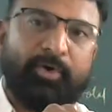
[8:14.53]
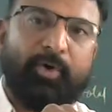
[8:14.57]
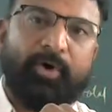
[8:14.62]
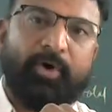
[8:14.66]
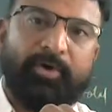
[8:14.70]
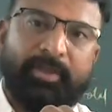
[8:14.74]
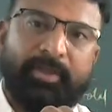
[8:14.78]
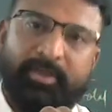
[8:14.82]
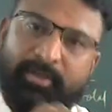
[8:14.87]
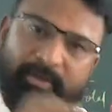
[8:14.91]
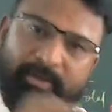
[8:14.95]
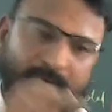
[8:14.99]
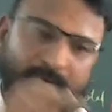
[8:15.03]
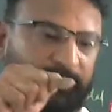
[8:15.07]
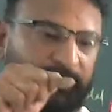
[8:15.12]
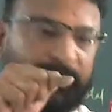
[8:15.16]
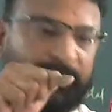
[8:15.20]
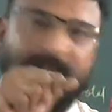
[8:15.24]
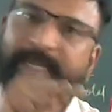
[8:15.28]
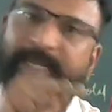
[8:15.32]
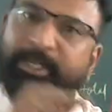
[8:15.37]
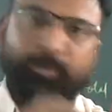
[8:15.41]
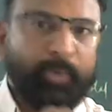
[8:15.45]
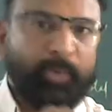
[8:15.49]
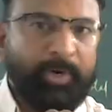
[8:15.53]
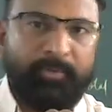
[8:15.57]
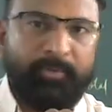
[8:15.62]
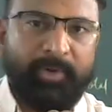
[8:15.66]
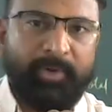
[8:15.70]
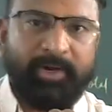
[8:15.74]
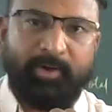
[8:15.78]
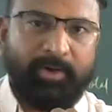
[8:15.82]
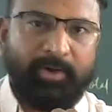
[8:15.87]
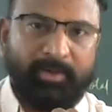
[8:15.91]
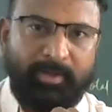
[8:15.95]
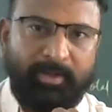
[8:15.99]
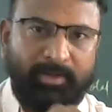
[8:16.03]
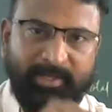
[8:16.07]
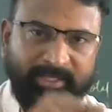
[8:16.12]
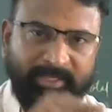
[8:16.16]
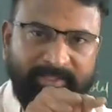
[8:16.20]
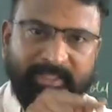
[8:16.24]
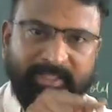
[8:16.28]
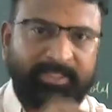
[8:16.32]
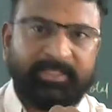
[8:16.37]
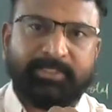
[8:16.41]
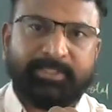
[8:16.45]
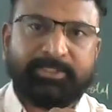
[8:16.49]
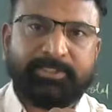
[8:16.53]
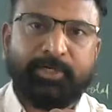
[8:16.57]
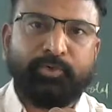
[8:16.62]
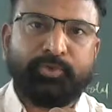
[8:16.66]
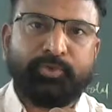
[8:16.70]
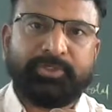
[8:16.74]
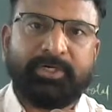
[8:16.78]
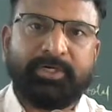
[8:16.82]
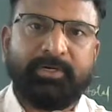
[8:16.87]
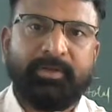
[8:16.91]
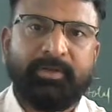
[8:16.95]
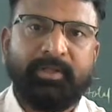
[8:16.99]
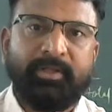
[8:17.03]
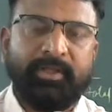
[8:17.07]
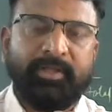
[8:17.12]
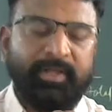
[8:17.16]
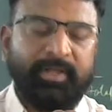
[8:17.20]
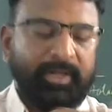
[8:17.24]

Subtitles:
of the liquid one in the solution.